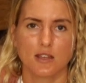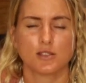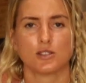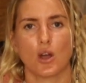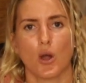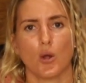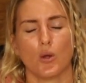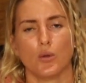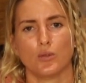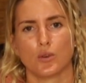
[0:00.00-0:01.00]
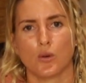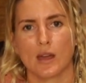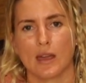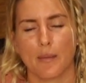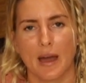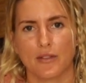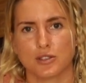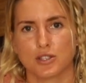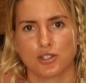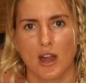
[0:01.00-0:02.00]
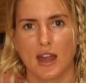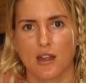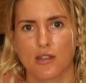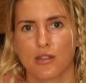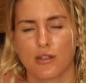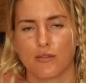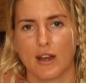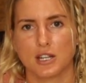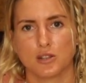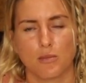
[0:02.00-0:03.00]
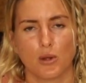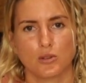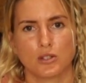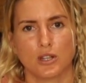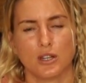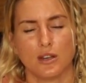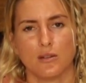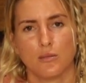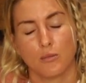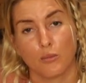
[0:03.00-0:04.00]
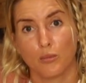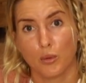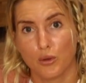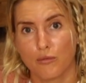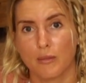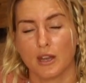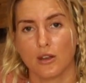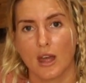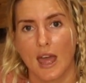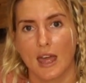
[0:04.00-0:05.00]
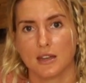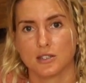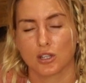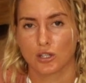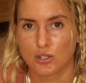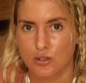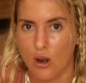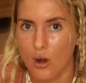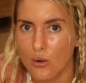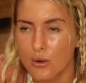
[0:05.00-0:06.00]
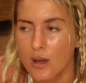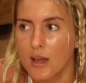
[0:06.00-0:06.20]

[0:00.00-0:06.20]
so talking about the strength, range of motion, movement and control.